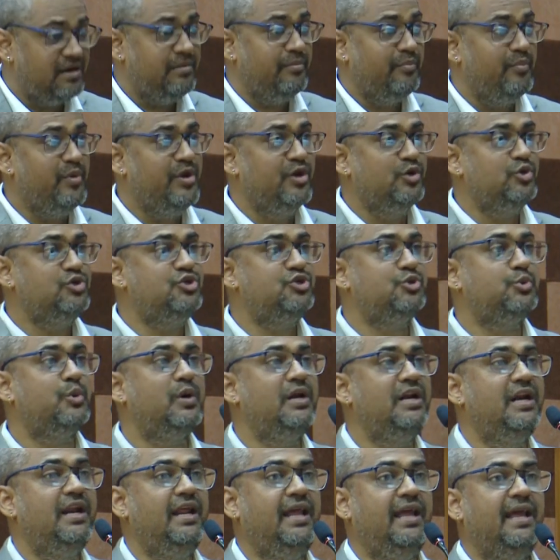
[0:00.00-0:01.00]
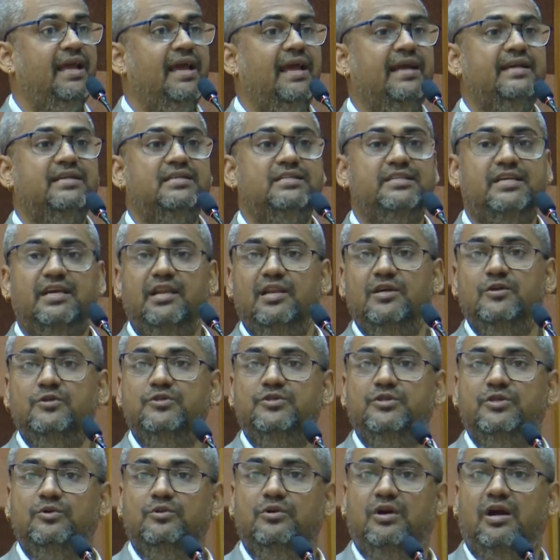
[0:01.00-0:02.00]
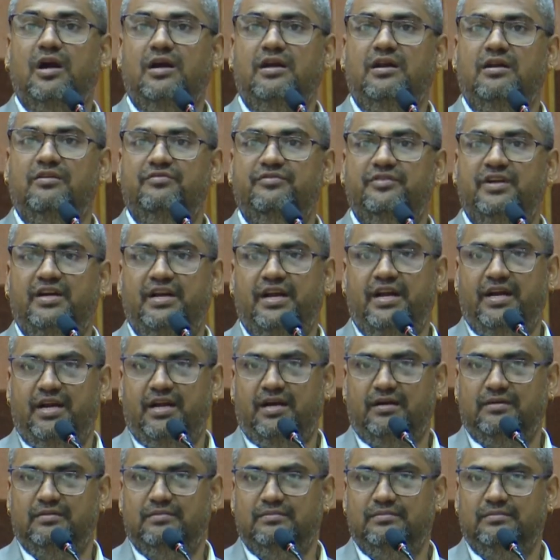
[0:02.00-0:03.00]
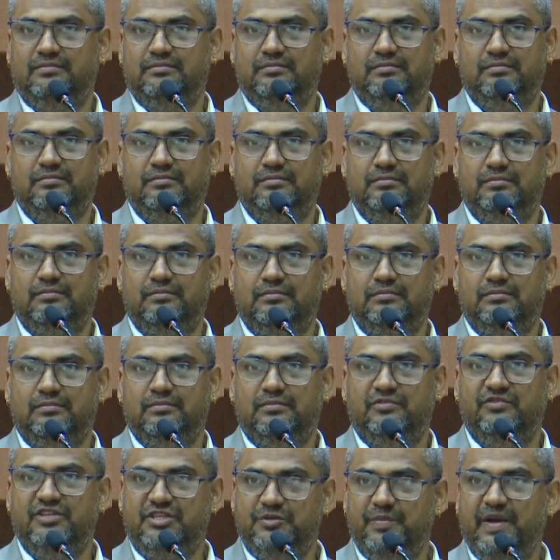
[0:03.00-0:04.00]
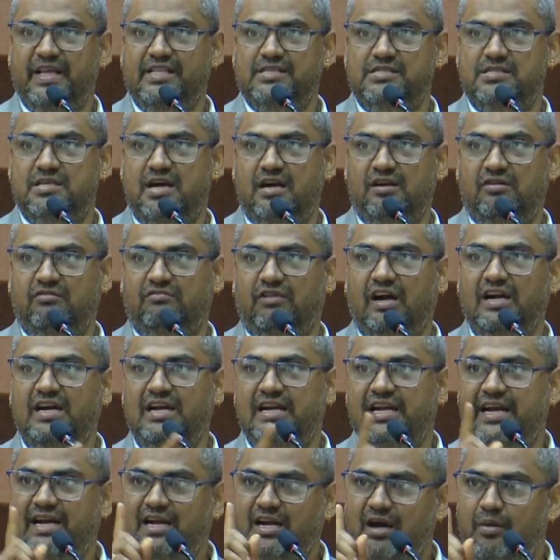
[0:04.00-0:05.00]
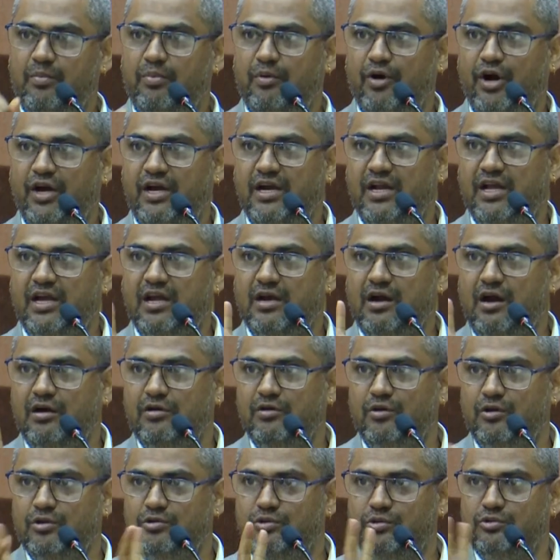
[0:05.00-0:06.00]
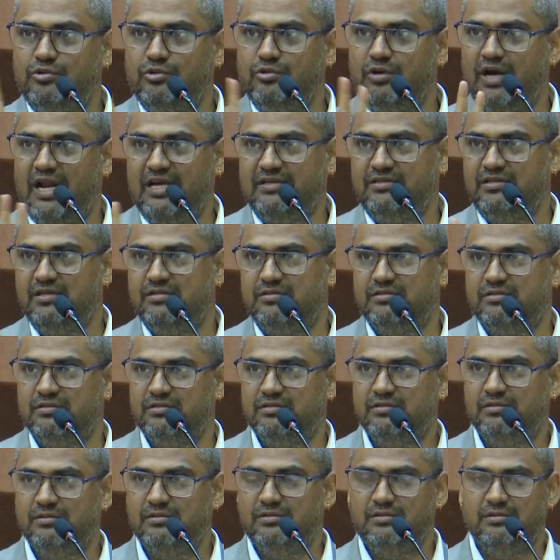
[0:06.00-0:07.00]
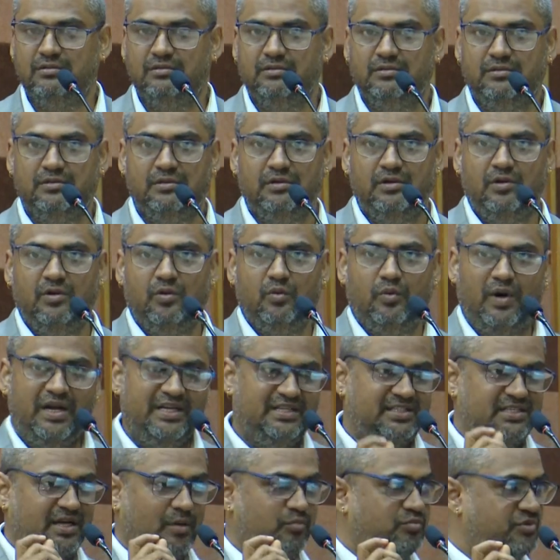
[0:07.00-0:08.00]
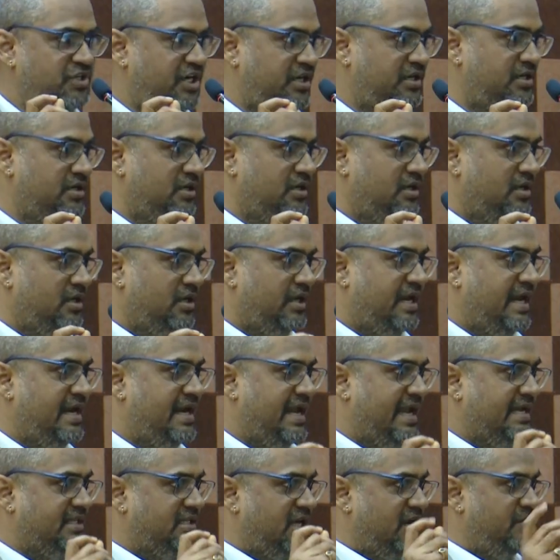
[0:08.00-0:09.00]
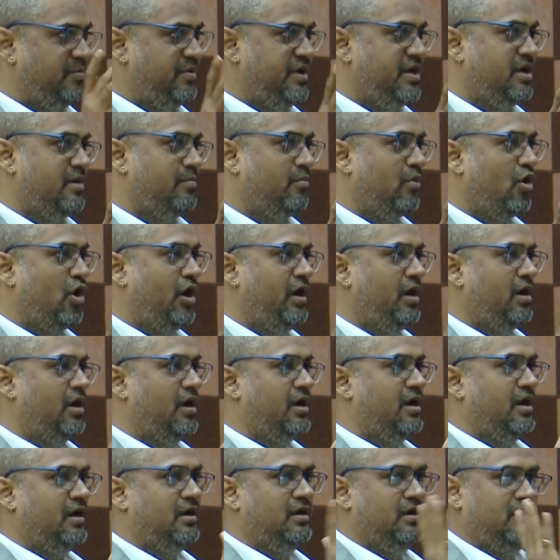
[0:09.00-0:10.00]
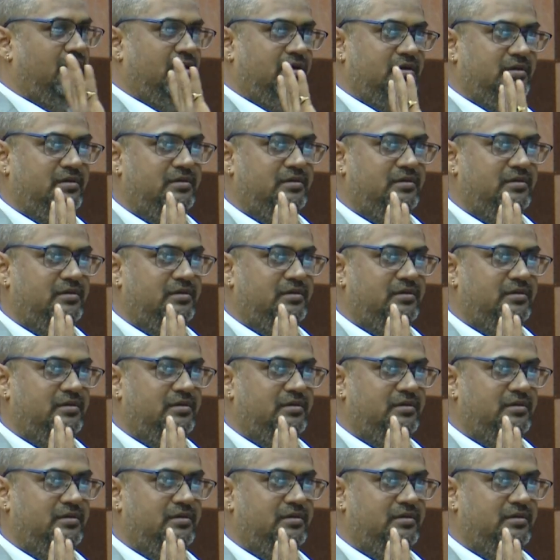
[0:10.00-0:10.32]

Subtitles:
mutually exclusive cut of the data, which means that one data point cannot go to two classes. One subject can either be a boy or a girl.